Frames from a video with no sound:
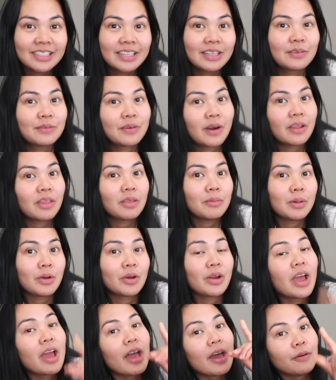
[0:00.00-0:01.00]
in front of the
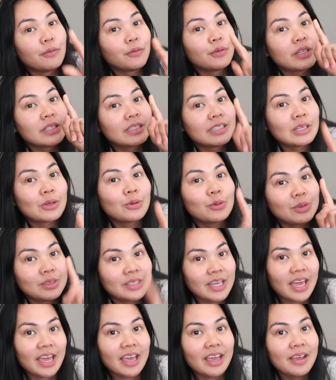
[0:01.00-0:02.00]
mirror every single
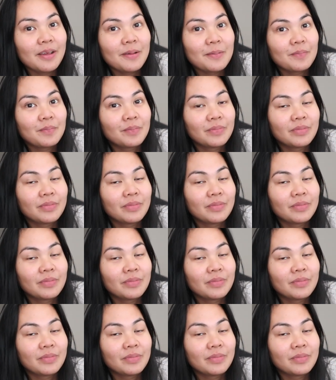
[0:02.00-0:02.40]
day